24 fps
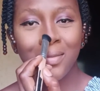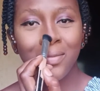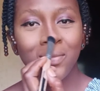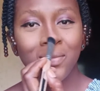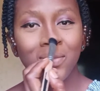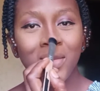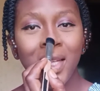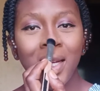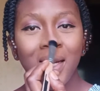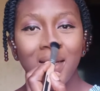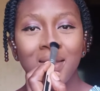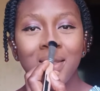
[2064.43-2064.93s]

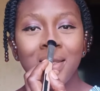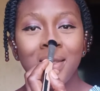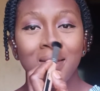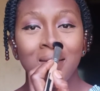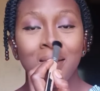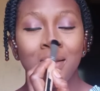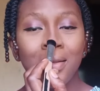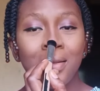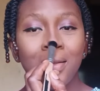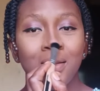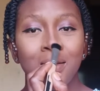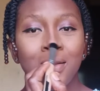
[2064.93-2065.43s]
That's
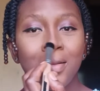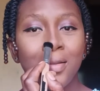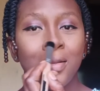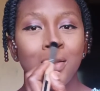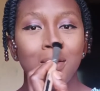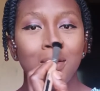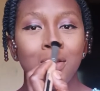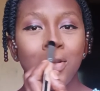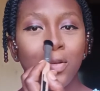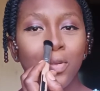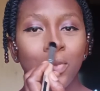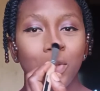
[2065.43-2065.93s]

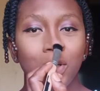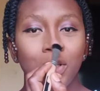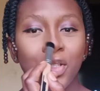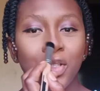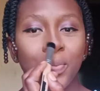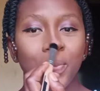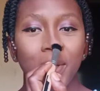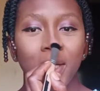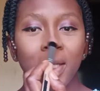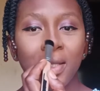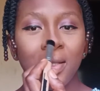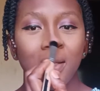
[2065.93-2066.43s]
so much
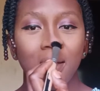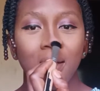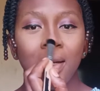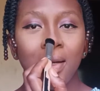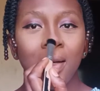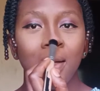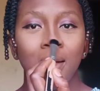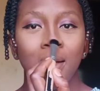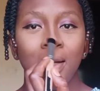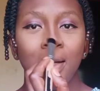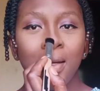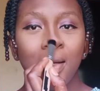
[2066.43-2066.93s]
better.
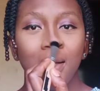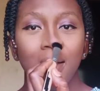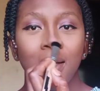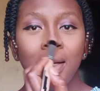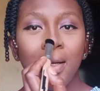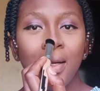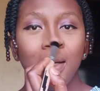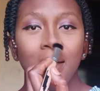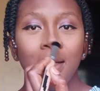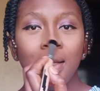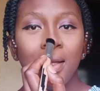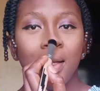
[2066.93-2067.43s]

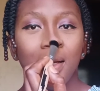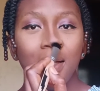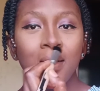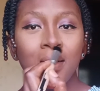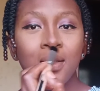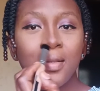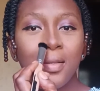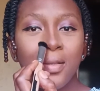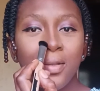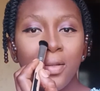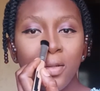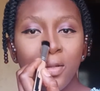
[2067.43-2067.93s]

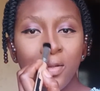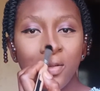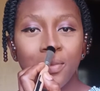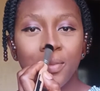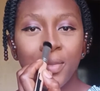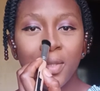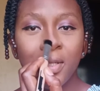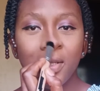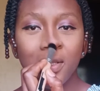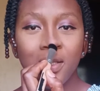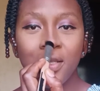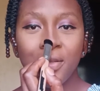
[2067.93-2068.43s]
That's so
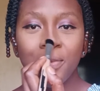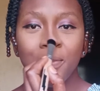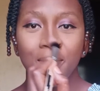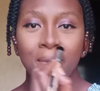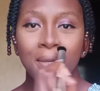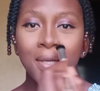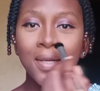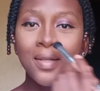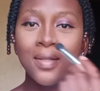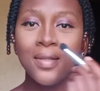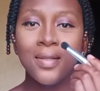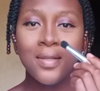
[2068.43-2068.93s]
much
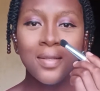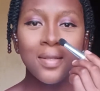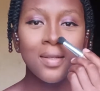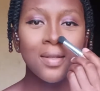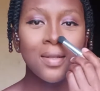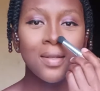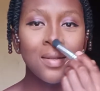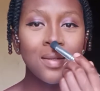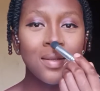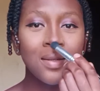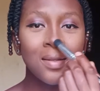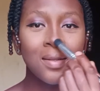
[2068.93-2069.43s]

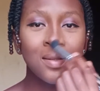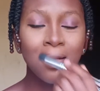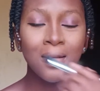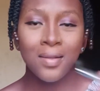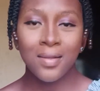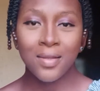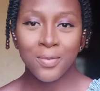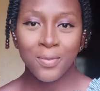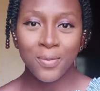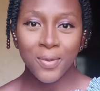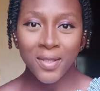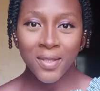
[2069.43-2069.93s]
better.
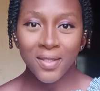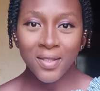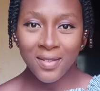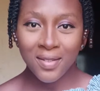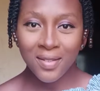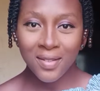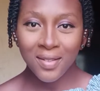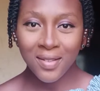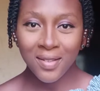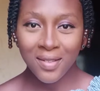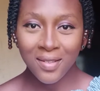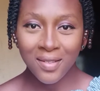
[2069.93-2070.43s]
That's
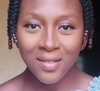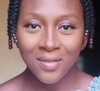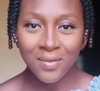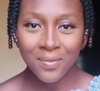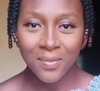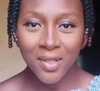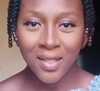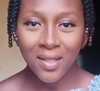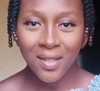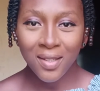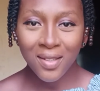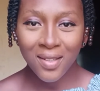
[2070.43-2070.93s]
better. Oh my
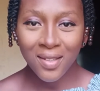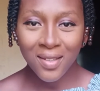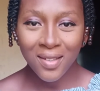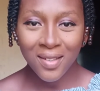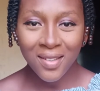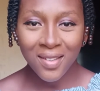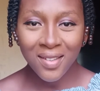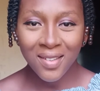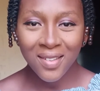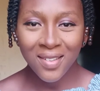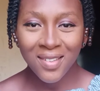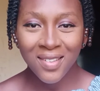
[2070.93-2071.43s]

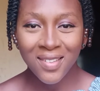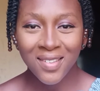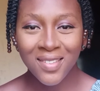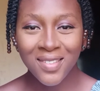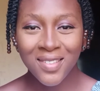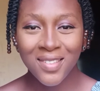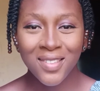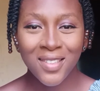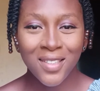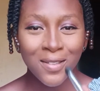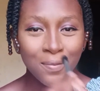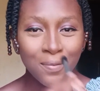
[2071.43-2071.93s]
god,
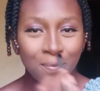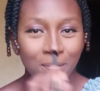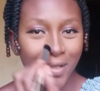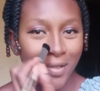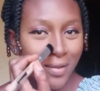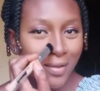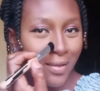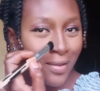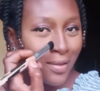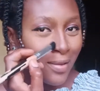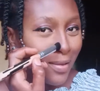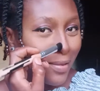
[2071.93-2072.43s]
look at my
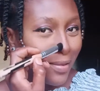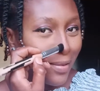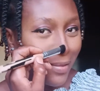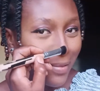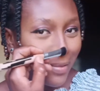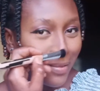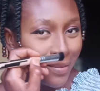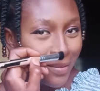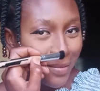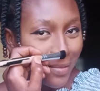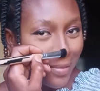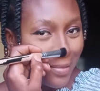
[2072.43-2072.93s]

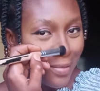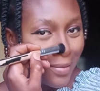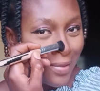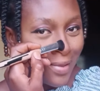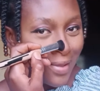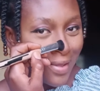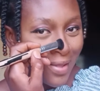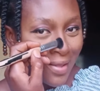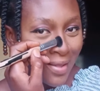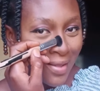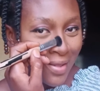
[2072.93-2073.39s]
nose.